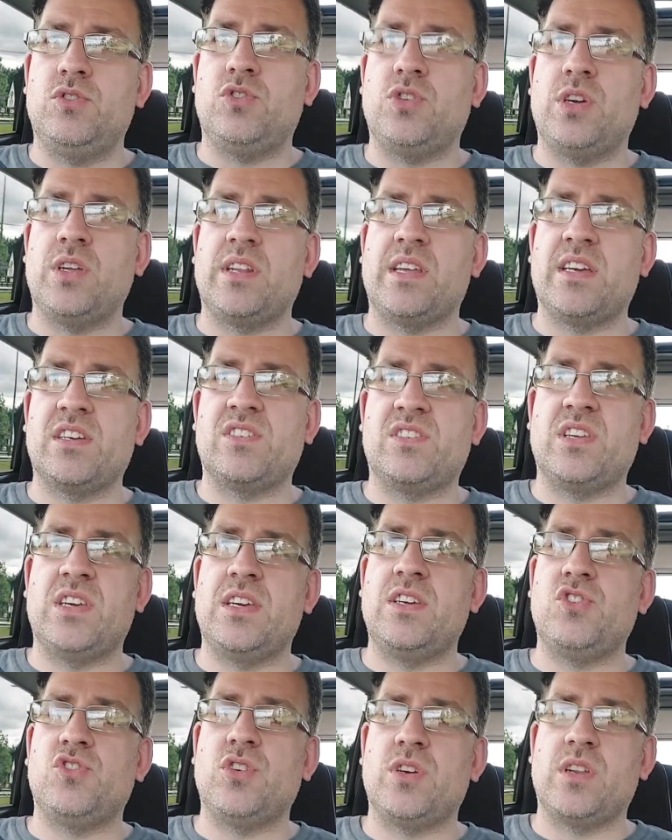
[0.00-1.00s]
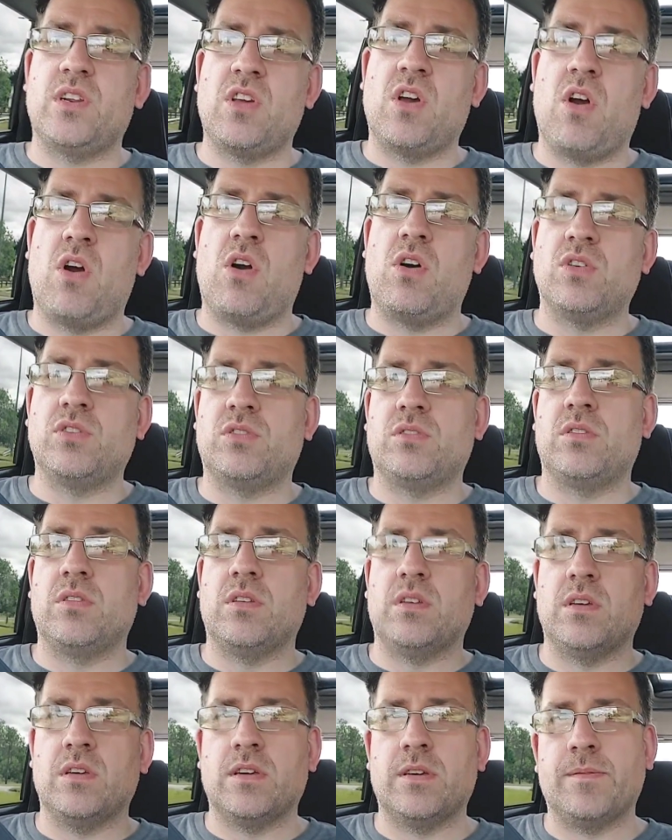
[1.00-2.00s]
GTST, GTRs.
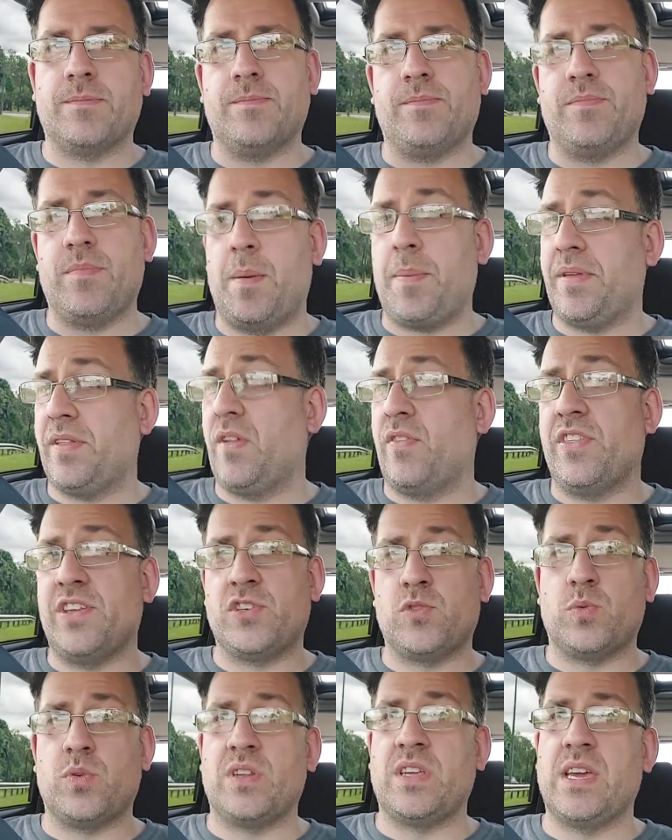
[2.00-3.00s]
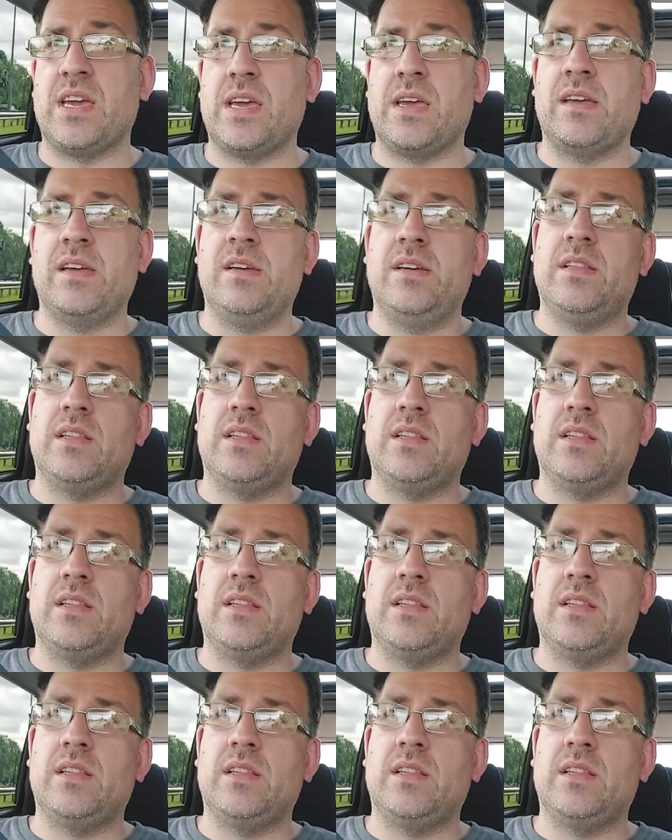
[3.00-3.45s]
I mean, on this one here,